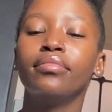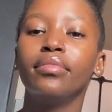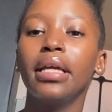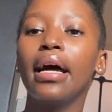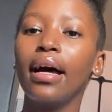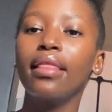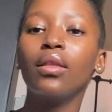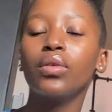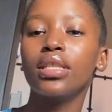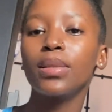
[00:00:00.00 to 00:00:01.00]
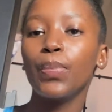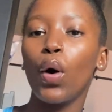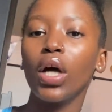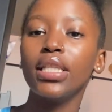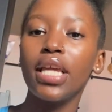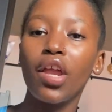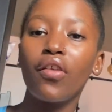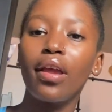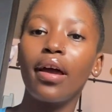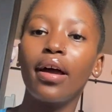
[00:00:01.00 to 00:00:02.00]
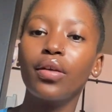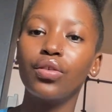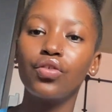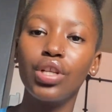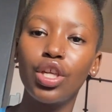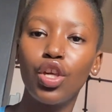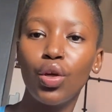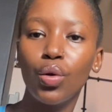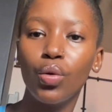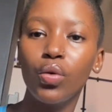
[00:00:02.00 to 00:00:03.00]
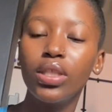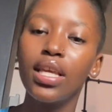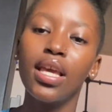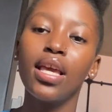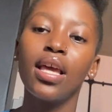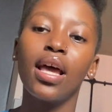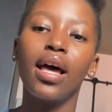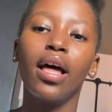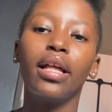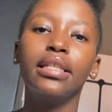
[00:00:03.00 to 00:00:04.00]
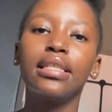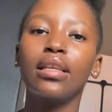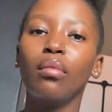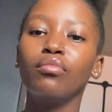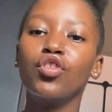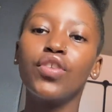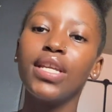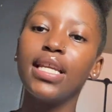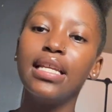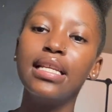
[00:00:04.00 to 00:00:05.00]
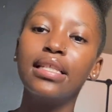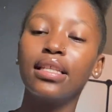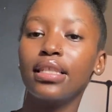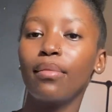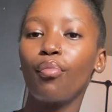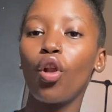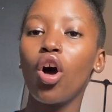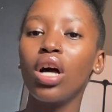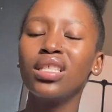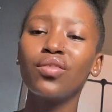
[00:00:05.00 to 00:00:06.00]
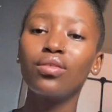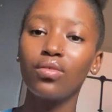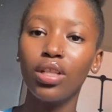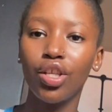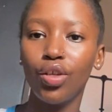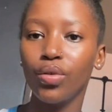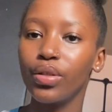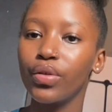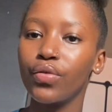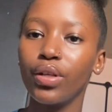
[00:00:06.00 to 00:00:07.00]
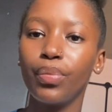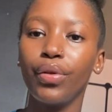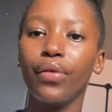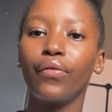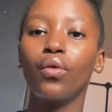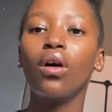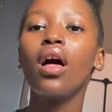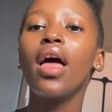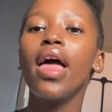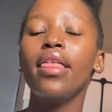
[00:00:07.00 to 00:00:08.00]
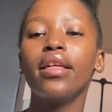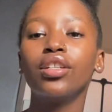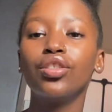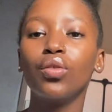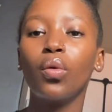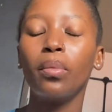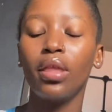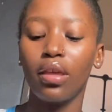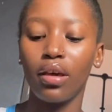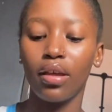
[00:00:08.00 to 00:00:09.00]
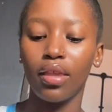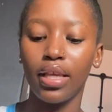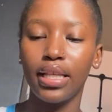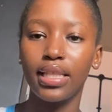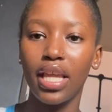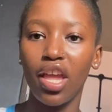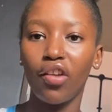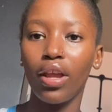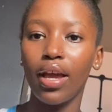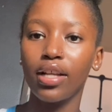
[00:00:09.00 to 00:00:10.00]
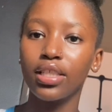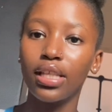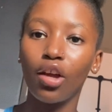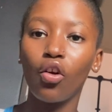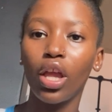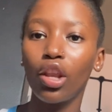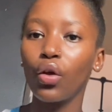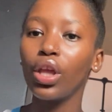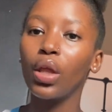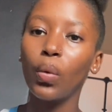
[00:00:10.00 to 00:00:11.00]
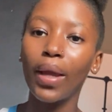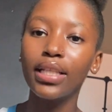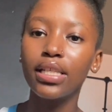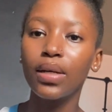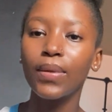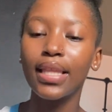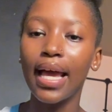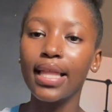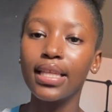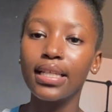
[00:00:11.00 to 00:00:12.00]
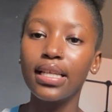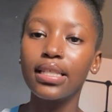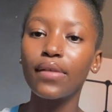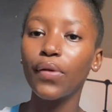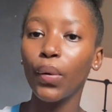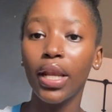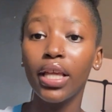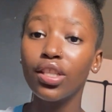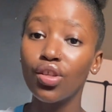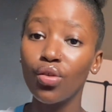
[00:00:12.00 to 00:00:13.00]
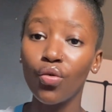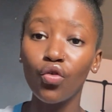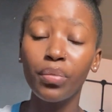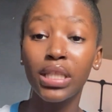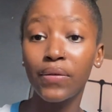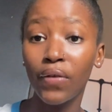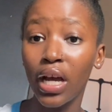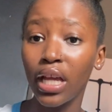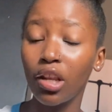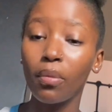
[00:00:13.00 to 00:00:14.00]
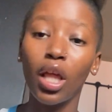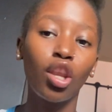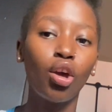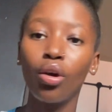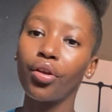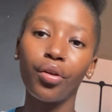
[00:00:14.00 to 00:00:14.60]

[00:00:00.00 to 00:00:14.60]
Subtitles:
yeah, there was this pond area. It was really cute, and some trees and some plants. It was really cute. It was really beautiful. And then she showed me the eating area, and she's like, okay, no, you can wait here with the others. If you want to eat in your room, it's fine. And I'm like, no,